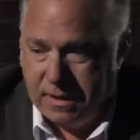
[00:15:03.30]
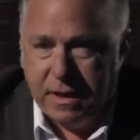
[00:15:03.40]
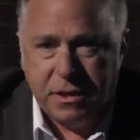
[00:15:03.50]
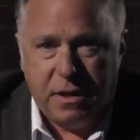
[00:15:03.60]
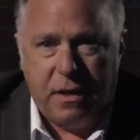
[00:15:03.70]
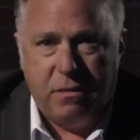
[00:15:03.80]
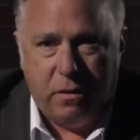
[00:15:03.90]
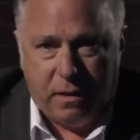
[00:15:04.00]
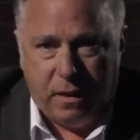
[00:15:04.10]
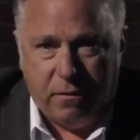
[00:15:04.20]
teaching,
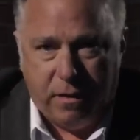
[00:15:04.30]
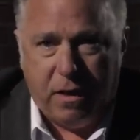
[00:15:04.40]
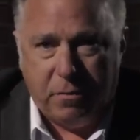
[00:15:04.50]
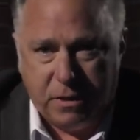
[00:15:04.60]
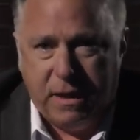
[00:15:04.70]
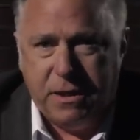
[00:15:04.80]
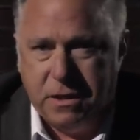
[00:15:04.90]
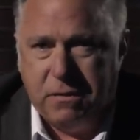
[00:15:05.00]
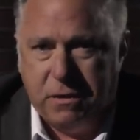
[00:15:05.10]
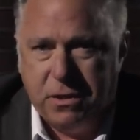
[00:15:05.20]
with the infallible
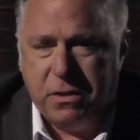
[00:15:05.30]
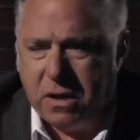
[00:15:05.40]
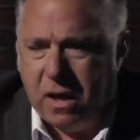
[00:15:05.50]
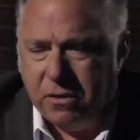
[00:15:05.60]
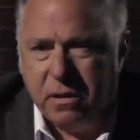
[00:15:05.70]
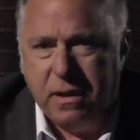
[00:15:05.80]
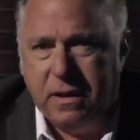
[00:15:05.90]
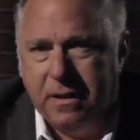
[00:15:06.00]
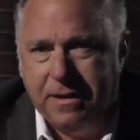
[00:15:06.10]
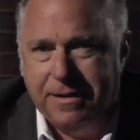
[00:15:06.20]
teachings of the church.
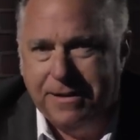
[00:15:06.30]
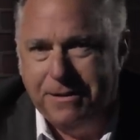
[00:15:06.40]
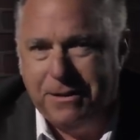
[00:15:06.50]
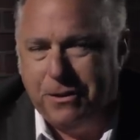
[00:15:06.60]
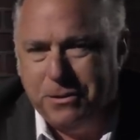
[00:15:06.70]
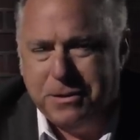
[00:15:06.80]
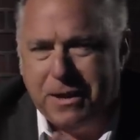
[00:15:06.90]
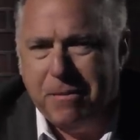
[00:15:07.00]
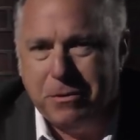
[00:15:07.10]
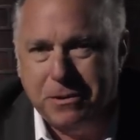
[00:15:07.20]
Utterly, you know, this is
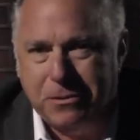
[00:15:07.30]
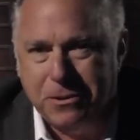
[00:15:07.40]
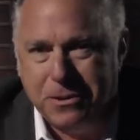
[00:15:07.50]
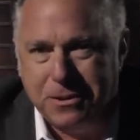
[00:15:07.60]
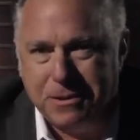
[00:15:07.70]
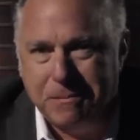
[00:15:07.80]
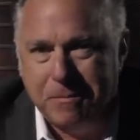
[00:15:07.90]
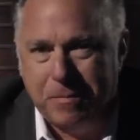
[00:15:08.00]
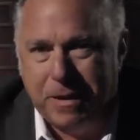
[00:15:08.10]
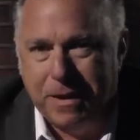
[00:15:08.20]
apples and oranges.
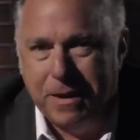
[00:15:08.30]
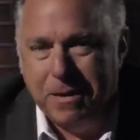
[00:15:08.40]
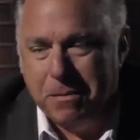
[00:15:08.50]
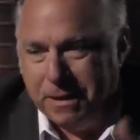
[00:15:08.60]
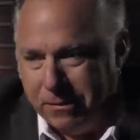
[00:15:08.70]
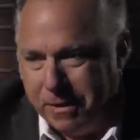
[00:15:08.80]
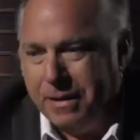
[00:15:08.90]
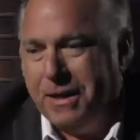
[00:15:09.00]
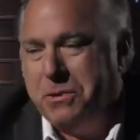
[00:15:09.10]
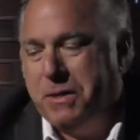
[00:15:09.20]
But
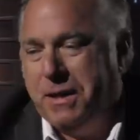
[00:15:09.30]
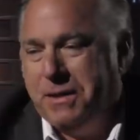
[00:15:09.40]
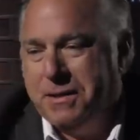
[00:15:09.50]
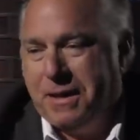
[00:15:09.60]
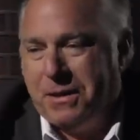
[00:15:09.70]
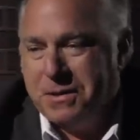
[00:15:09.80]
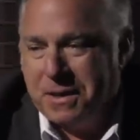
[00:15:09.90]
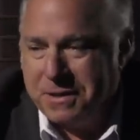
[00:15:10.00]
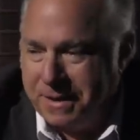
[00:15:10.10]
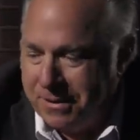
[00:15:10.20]
nevertheless, we get this
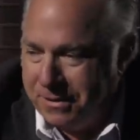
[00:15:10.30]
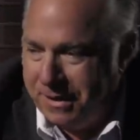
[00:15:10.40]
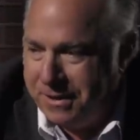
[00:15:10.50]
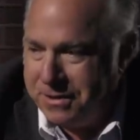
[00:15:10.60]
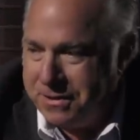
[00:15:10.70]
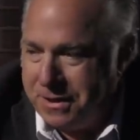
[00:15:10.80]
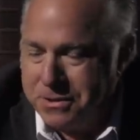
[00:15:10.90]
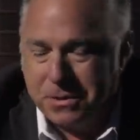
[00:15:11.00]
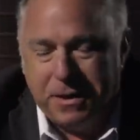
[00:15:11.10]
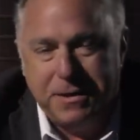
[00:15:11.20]
accusation now and then. Just
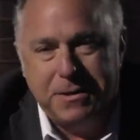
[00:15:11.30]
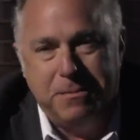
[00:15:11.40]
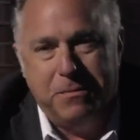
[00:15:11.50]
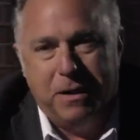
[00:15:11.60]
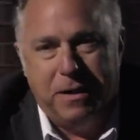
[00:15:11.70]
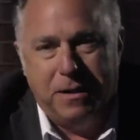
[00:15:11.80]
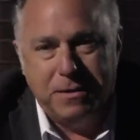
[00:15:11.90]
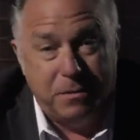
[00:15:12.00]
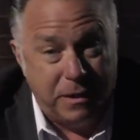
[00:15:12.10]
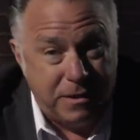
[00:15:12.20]
yesterday,
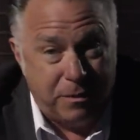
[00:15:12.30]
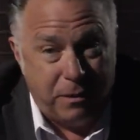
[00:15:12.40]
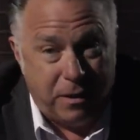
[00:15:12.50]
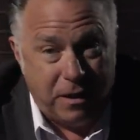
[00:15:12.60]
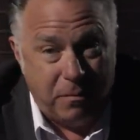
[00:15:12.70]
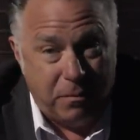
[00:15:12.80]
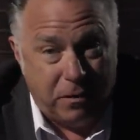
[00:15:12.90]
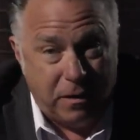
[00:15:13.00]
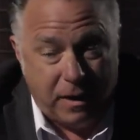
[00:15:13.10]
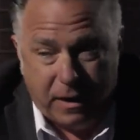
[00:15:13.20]
somebody sent me a clip of
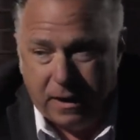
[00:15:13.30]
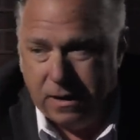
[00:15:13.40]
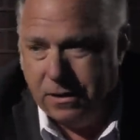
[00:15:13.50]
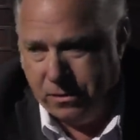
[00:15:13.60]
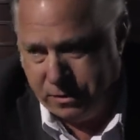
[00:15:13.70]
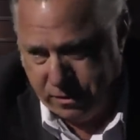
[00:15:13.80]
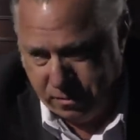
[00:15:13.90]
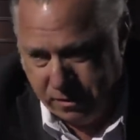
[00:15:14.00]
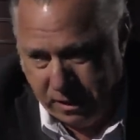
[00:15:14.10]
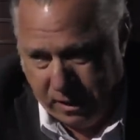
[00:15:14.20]
a lady on YouTube